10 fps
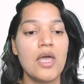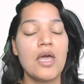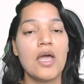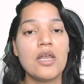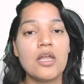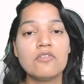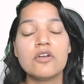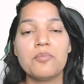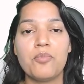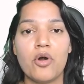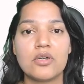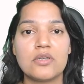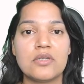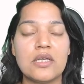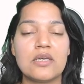Another
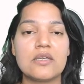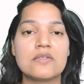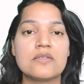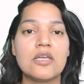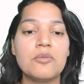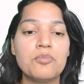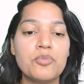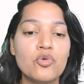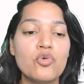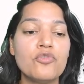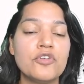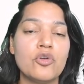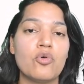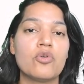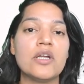important thing is improve
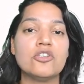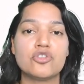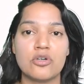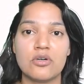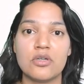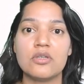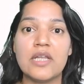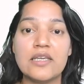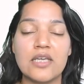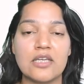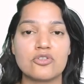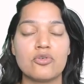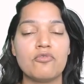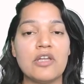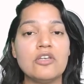your internal linking.
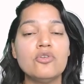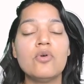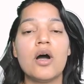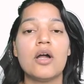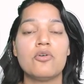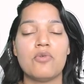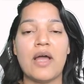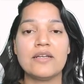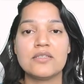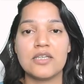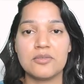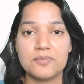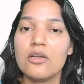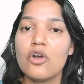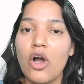So when you are
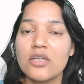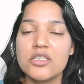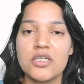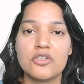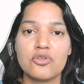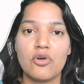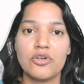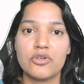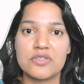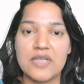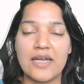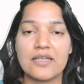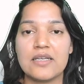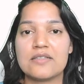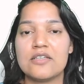writing content on your
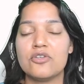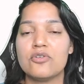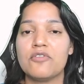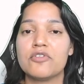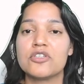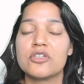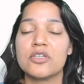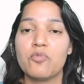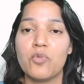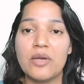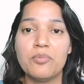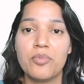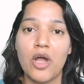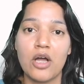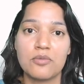site, let's say you have written one
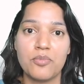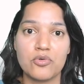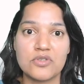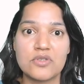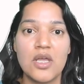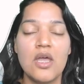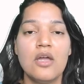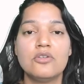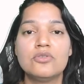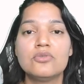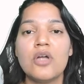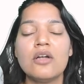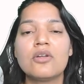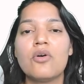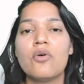blog post, do
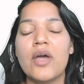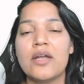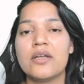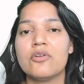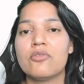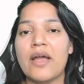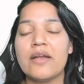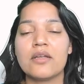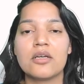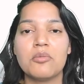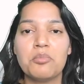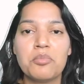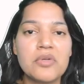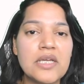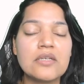not go ahead and write a
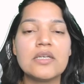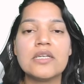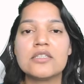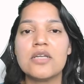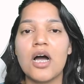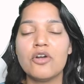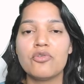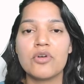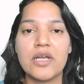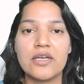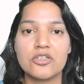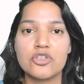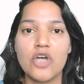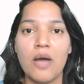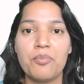completely
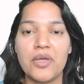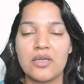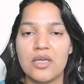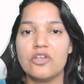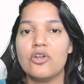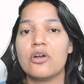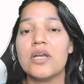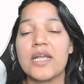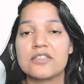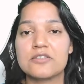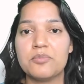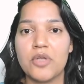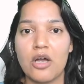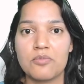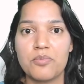unrelated topic in your next
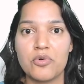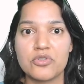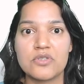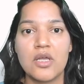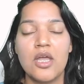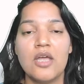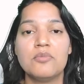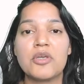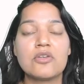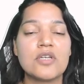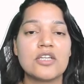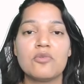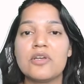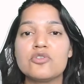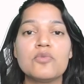blog post, because
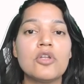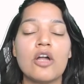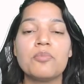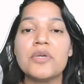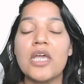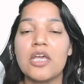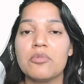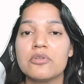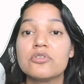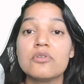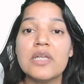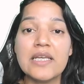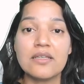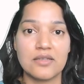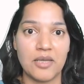otherwise you will not be able to
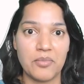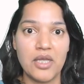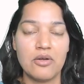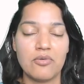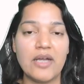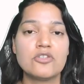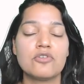link them, right?